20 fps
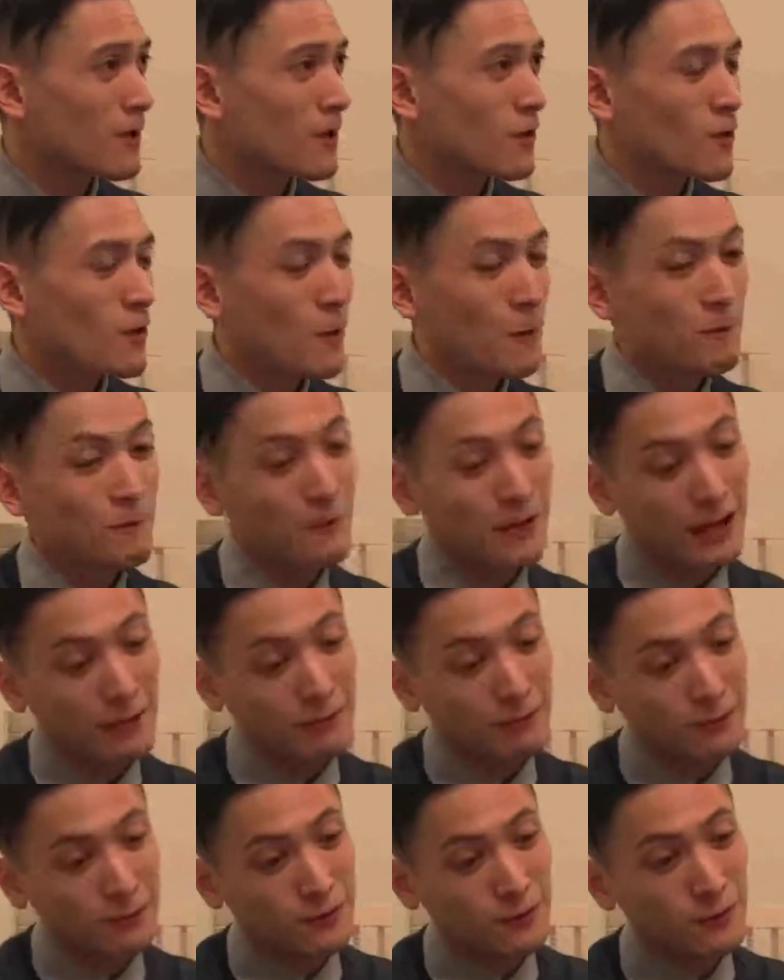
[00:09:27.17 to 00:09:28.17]
You're
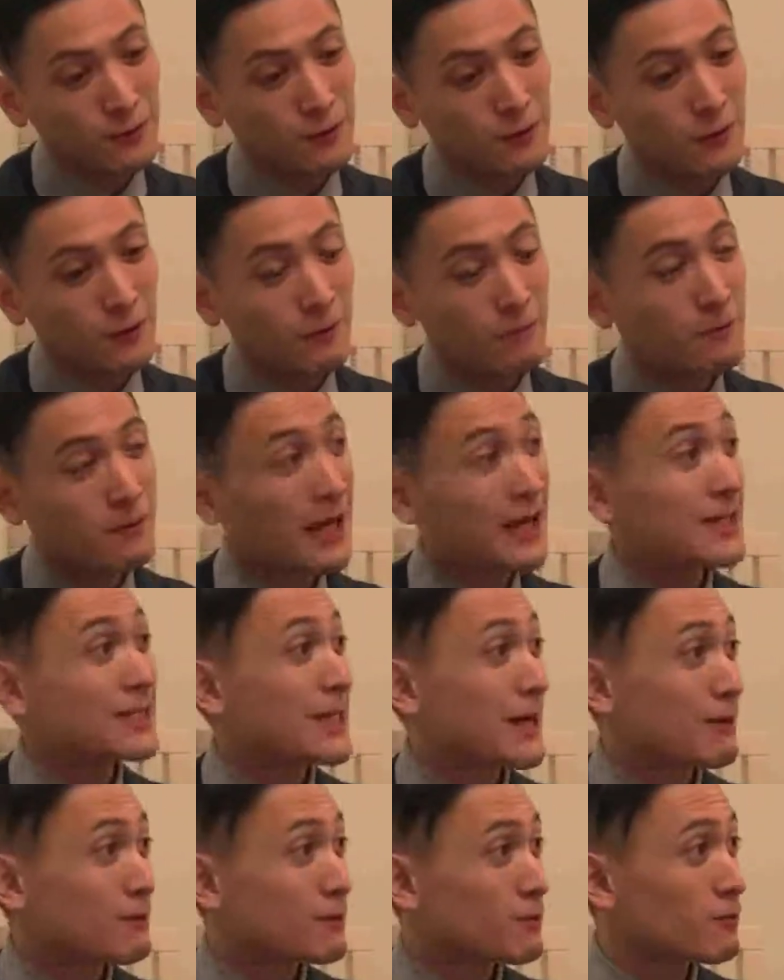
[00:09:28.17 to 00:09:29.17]
able to be
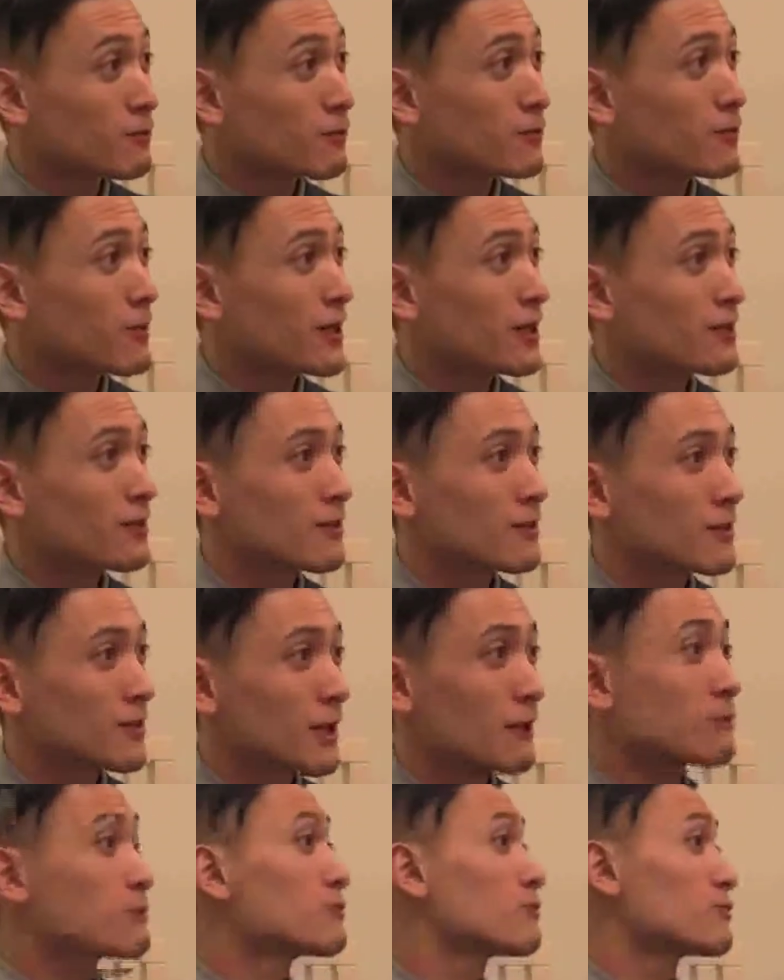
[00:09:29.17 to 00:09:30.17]
adaptable
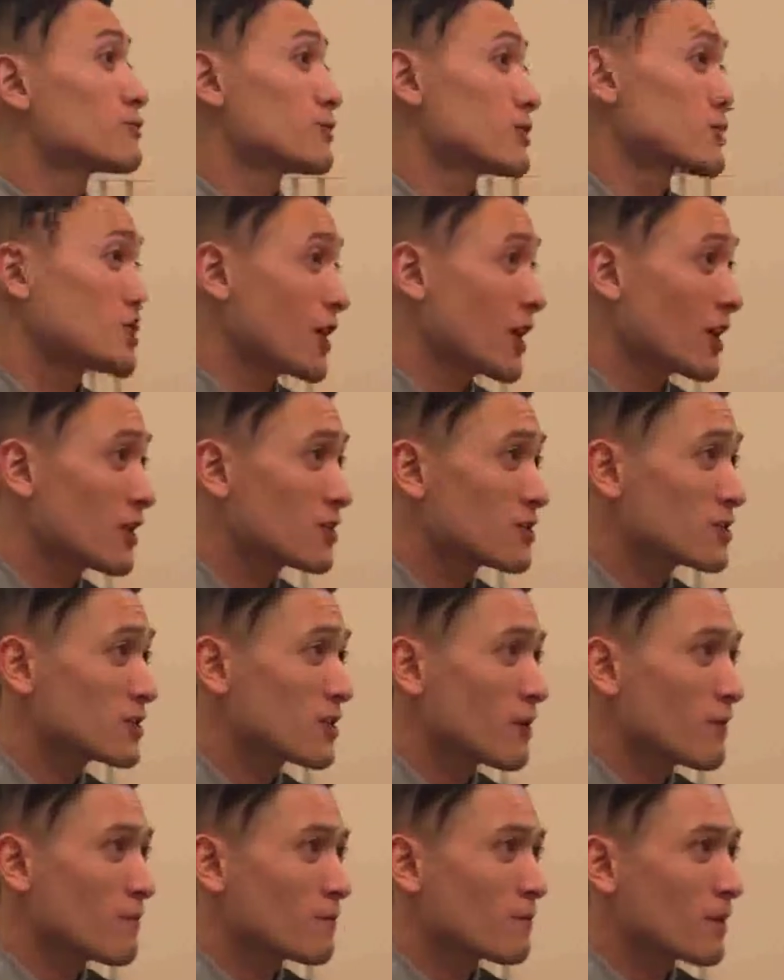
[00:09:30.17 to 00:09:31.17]
to
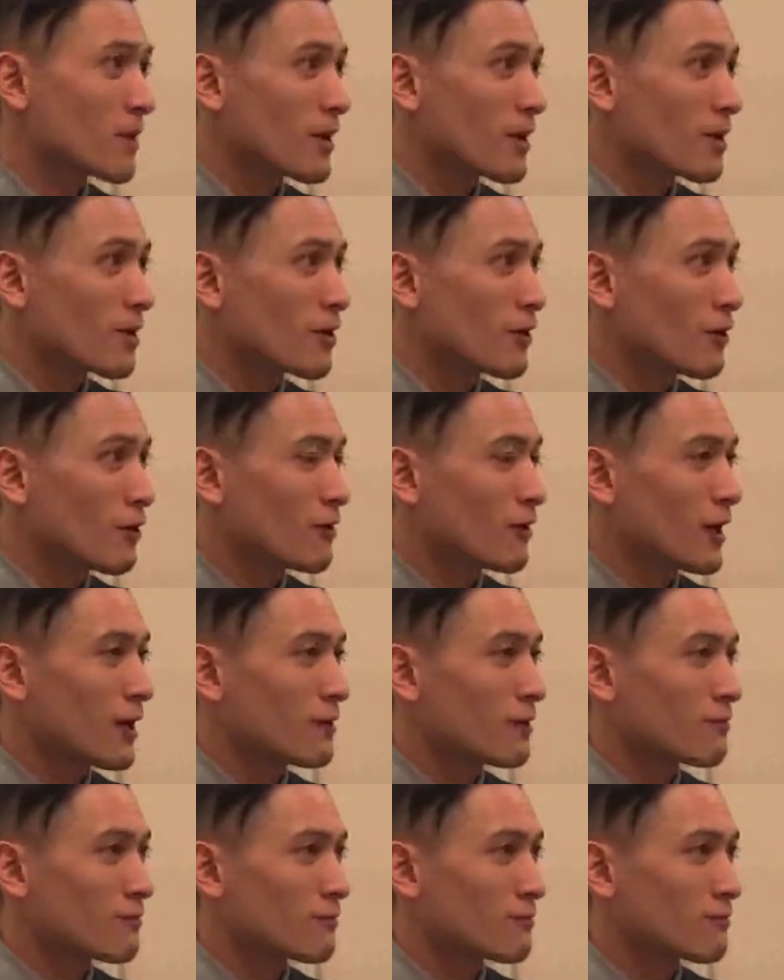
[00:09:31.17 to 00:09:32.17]
change,
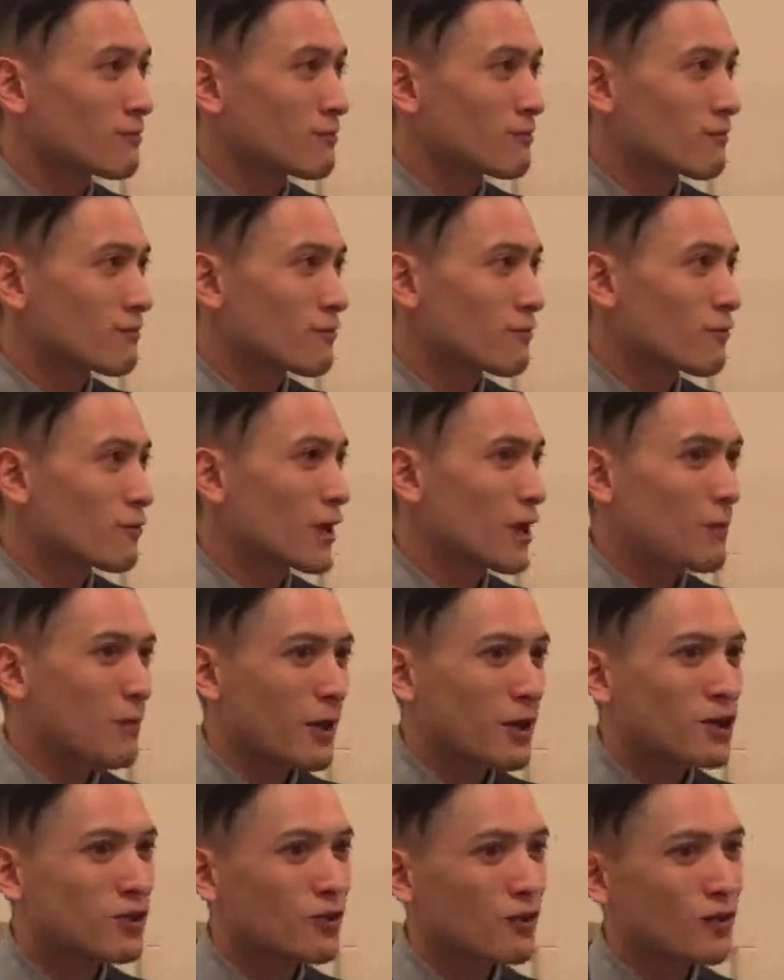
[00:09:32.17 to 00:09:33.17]
and really
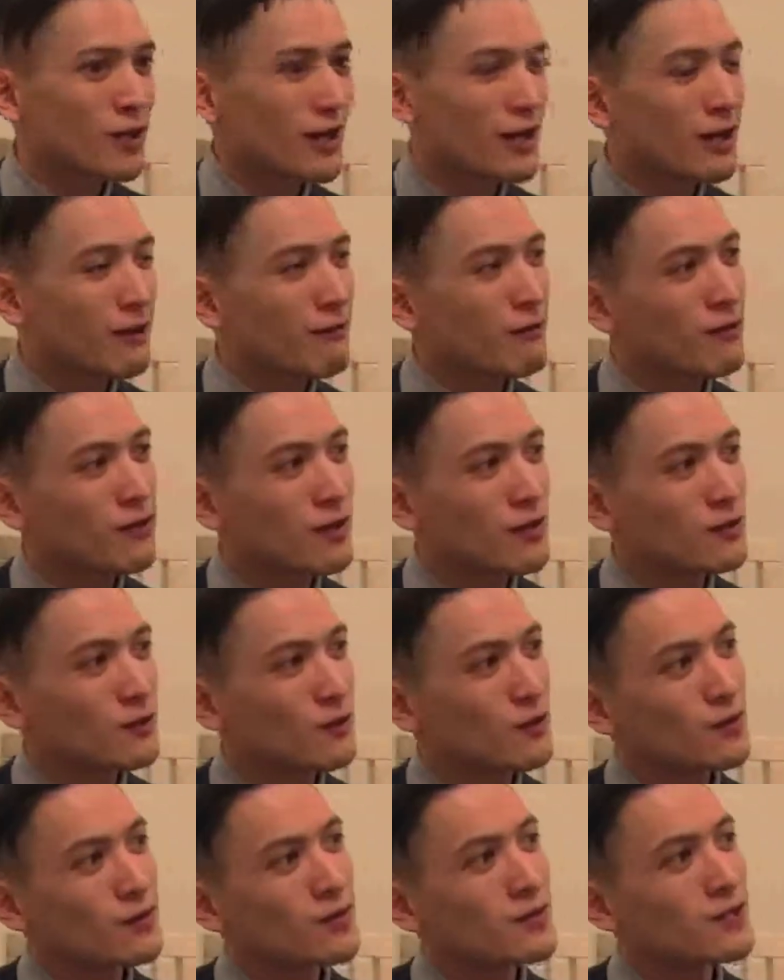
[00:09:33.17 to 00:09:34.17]
make sure that everything's
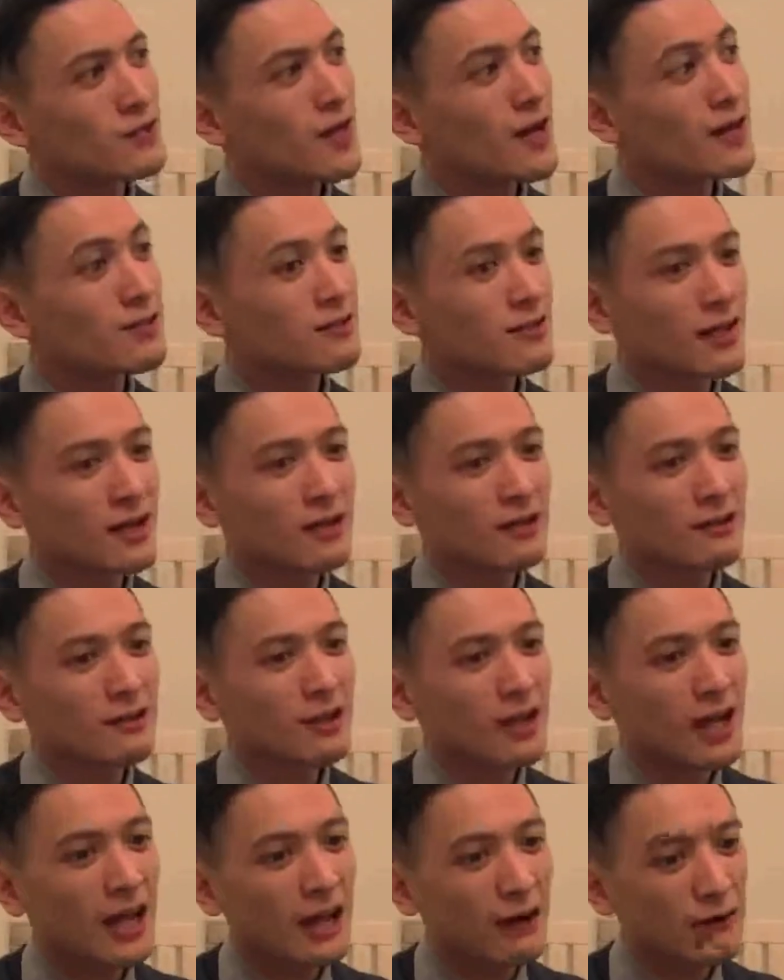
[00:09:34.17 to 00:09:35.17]
all concise and
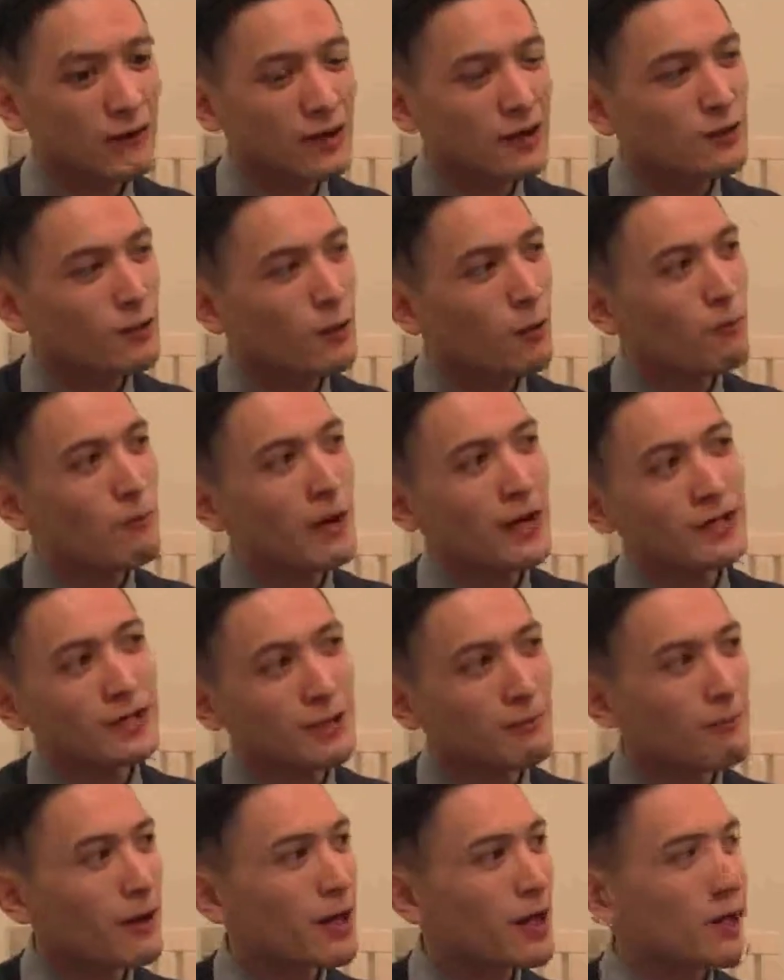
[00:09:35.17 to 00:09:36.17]
everything's all backed
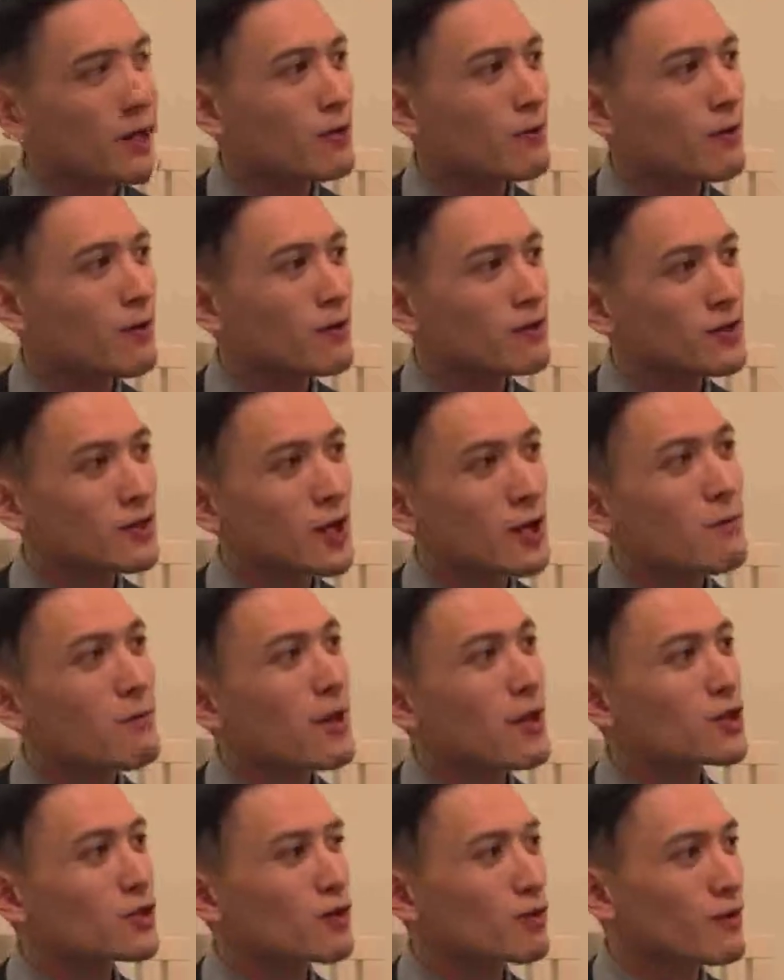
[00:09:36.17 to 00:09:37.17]
up by emails. You got to
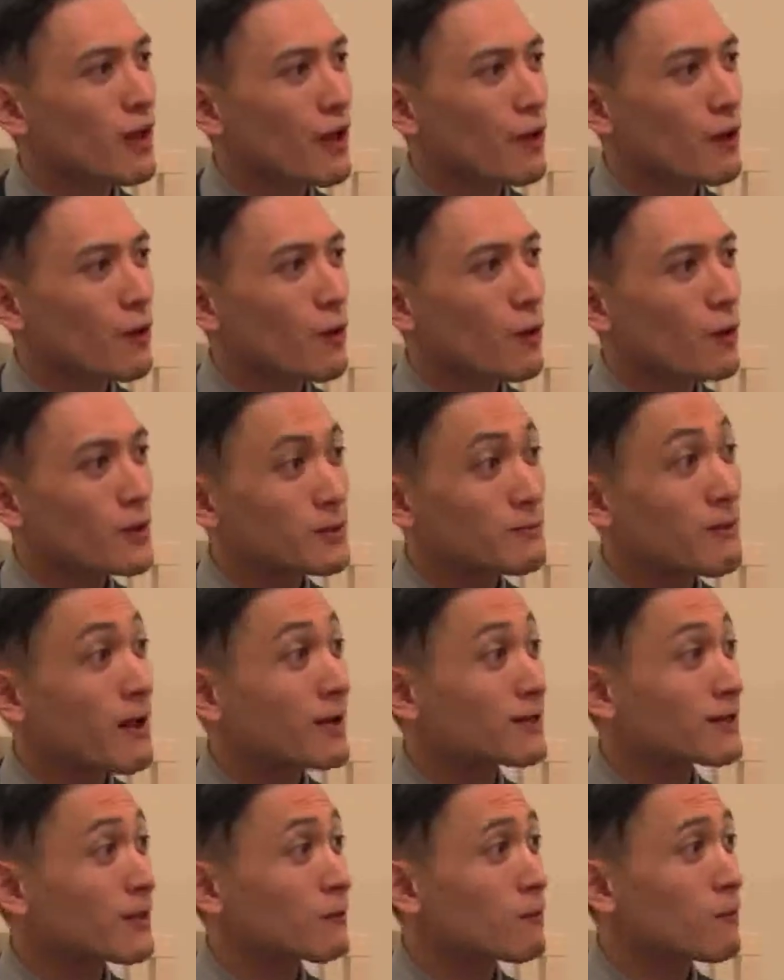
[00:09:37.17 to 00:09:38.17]
make sure that you're always
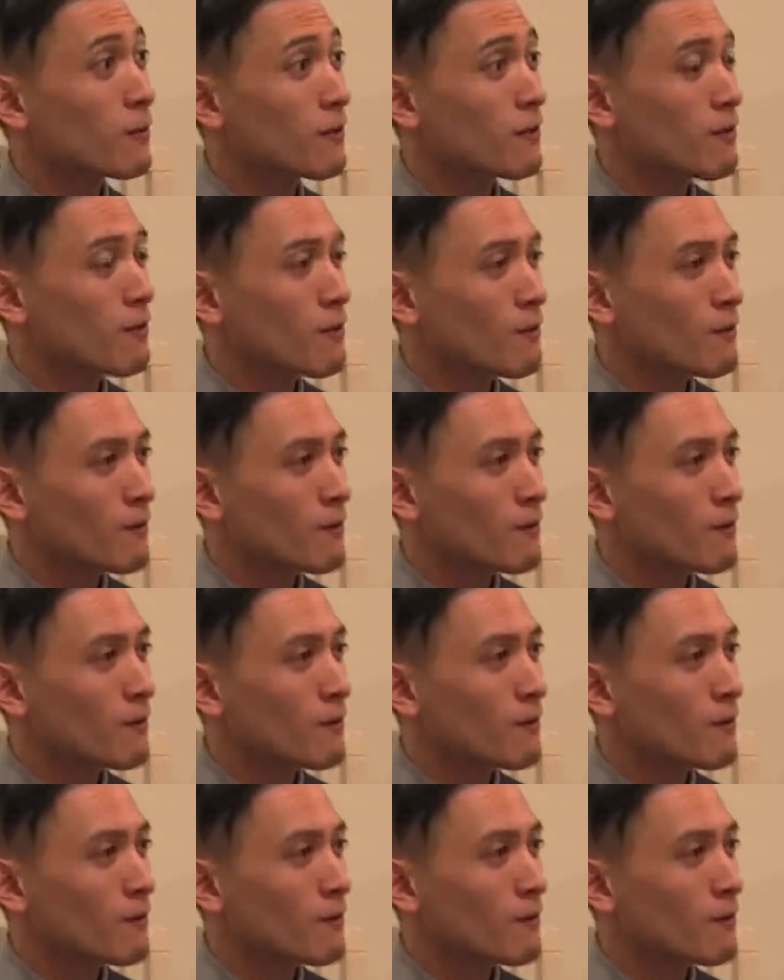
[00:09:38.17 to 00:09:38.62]
backed up with